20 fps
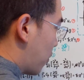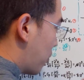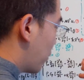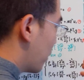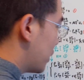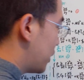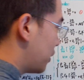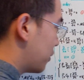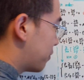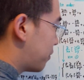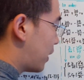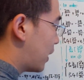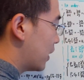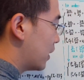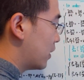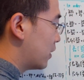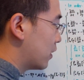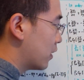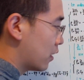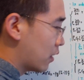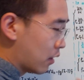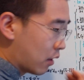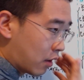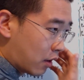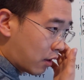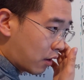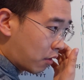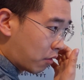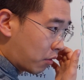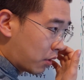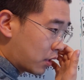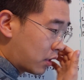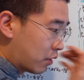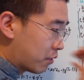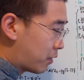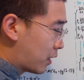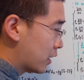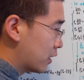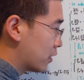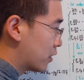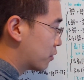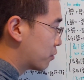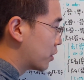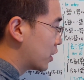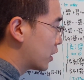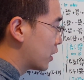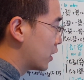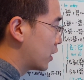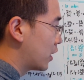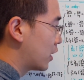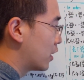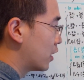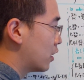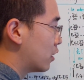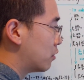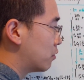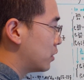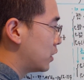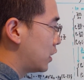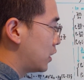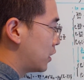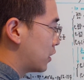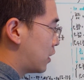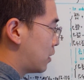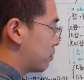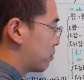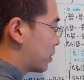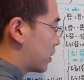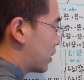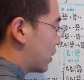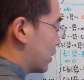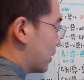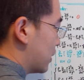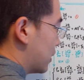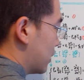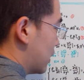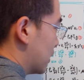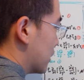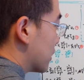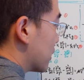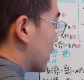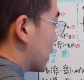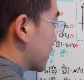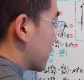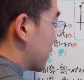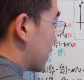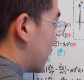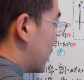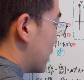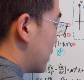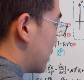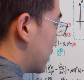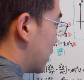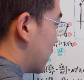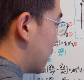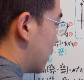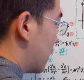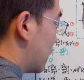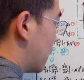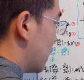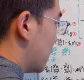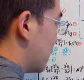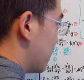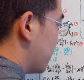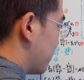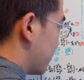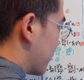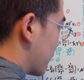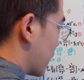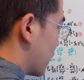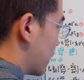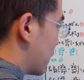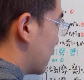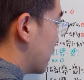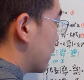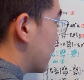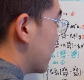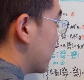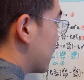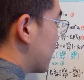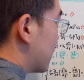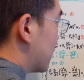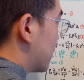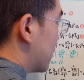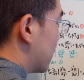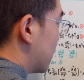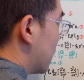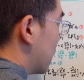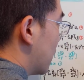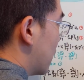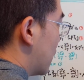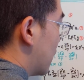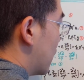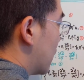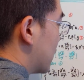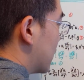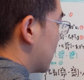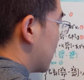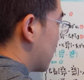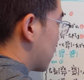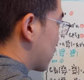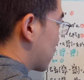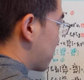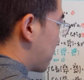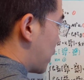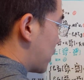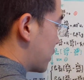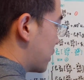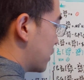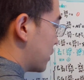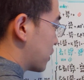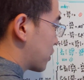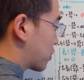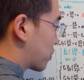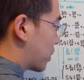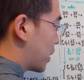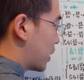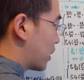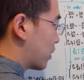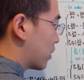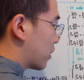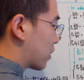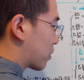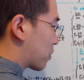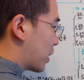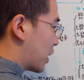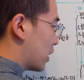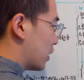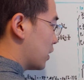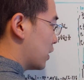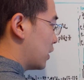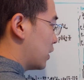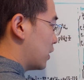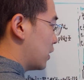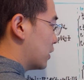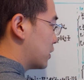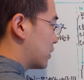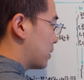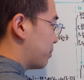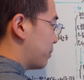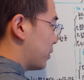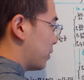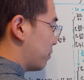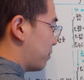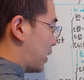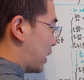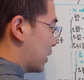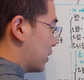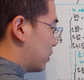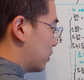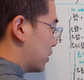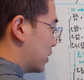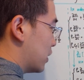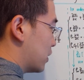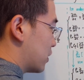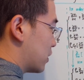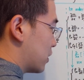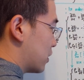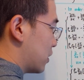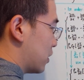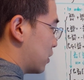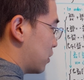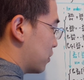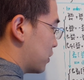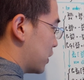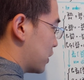we define the Rayleigh number is as such. Then this expression is greatly simplified to this